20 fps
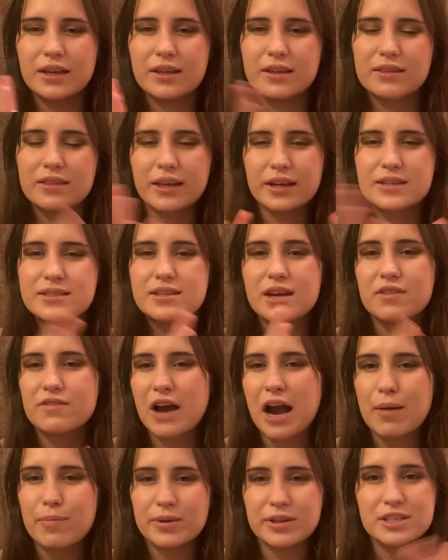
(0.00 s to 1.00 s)
like stuff
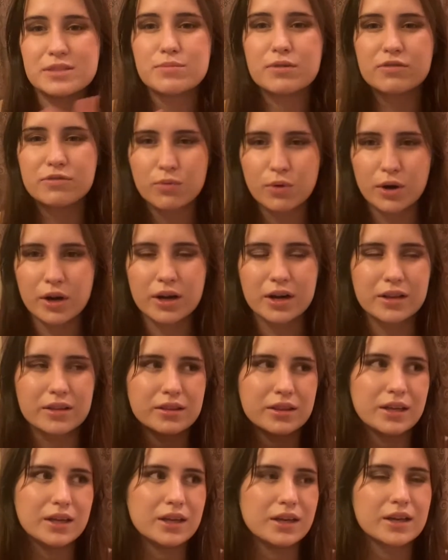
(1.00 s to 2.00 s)
happens before
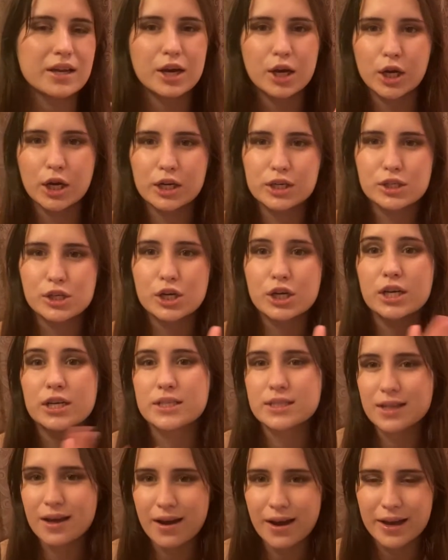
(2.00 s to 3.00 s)
the character
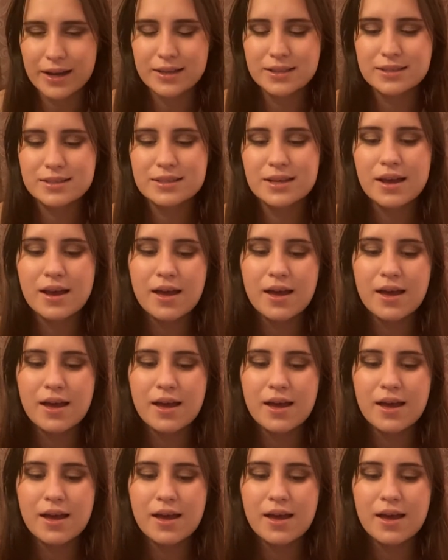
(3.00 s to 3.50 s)
dies.